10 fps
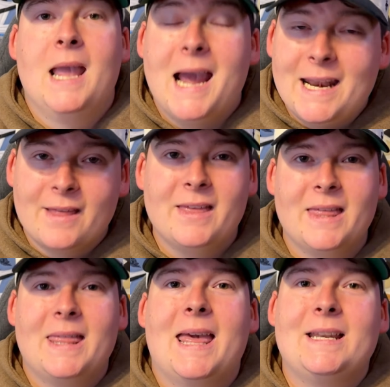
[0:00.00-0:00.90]
And
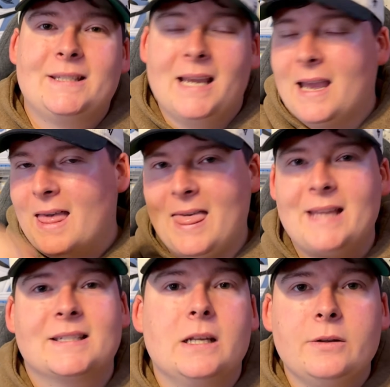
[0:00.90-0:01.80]
other than that,
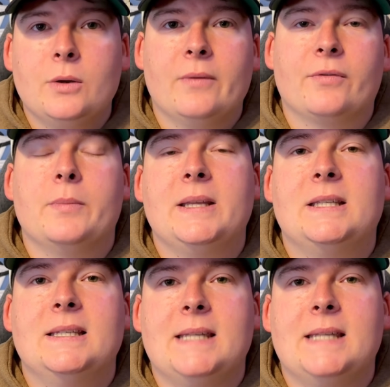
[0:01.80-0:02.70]
that's going to do it for me
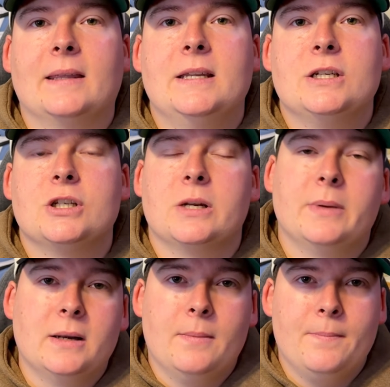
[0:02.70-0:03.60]
today, ladies and
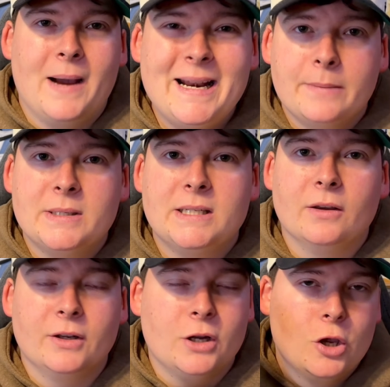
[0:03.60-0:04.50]
gentlemen. My name is
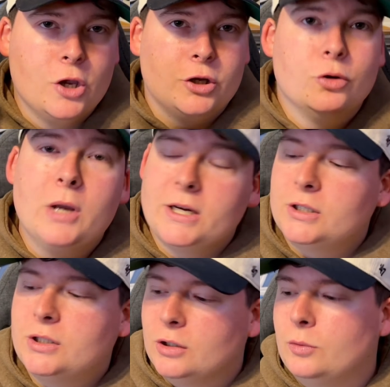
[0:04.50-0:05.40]
Dylan. You guys
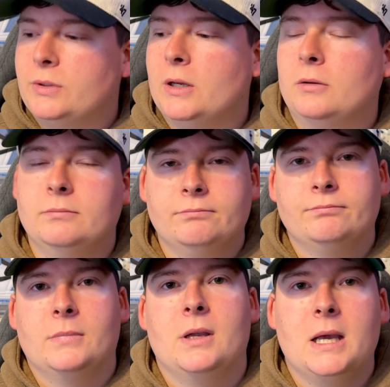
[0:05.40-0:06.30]
just chilled with Dill,
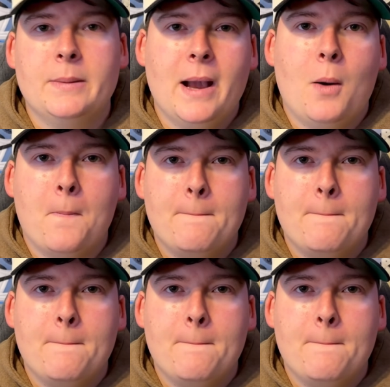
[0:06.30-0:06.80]
and I'm out.